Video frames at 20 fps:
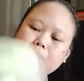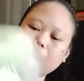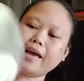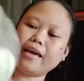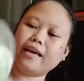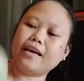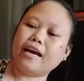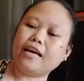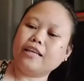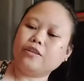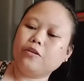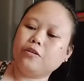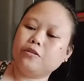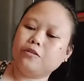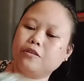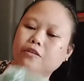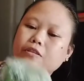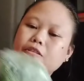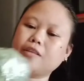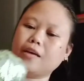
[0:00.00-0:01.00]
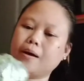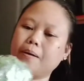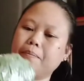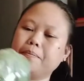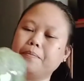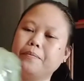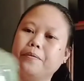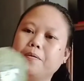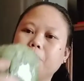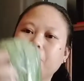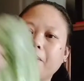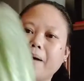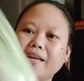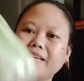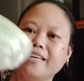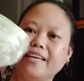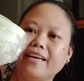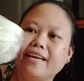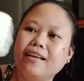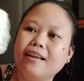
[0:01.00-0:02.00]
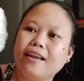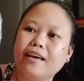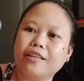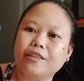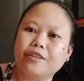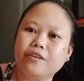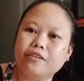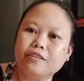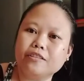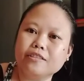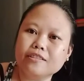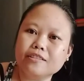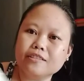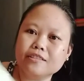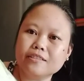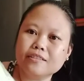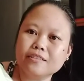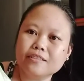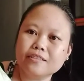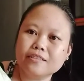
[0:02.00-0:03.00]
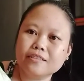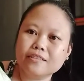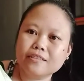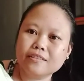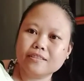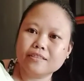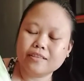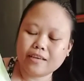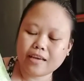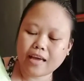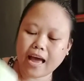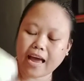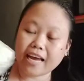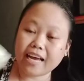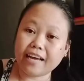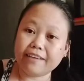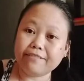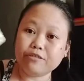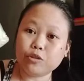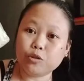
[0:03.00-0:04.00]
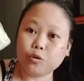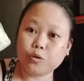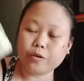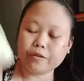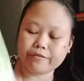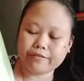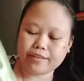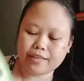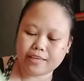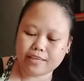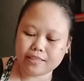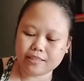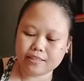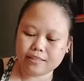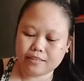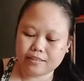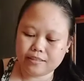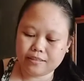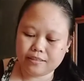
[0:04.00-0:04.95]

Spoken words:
I got also some Romanian lettuce. I got 2 of this.